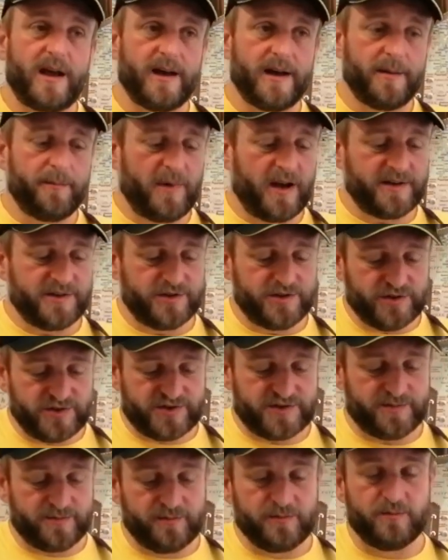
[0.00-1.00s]
and
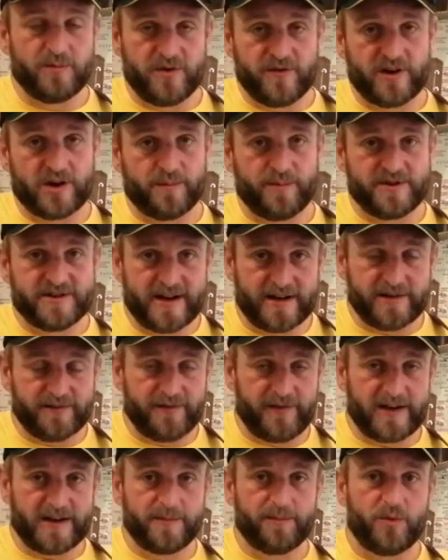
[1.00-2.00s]
just moving up and down
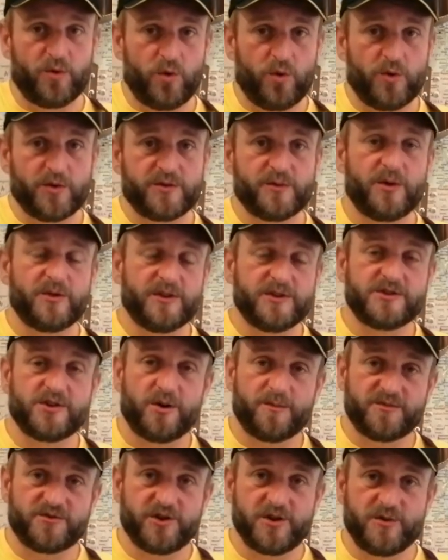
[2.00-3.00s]
the fingerboard on the
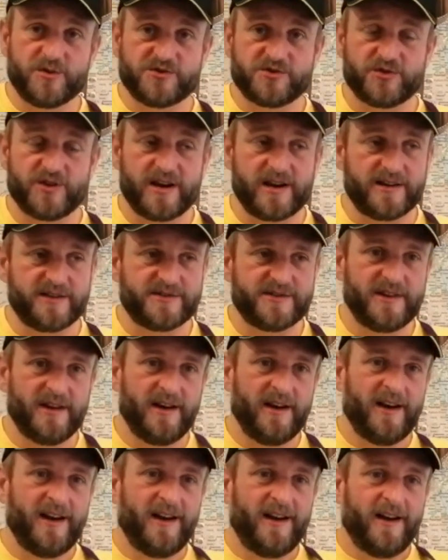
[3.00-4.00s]
top two
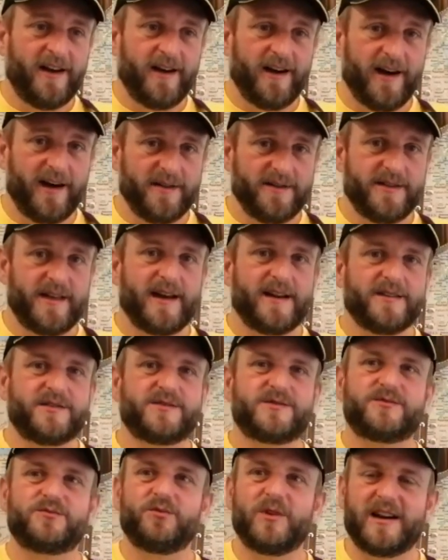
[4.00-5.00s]
strings, and
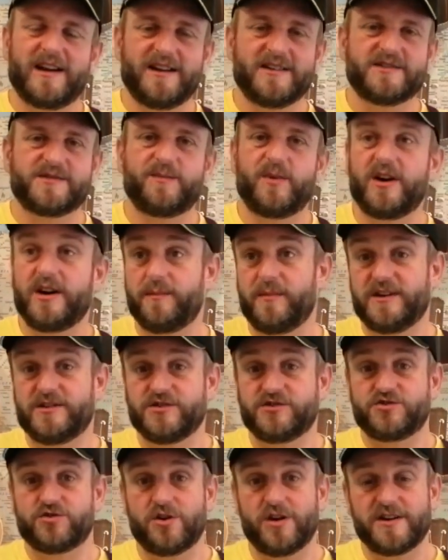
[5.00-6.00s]
that really inspired
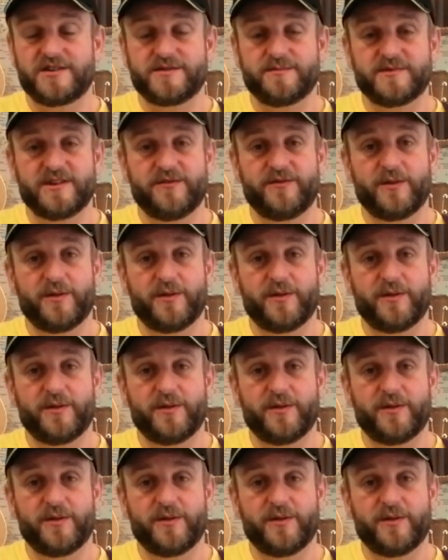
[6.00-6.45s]
me to try some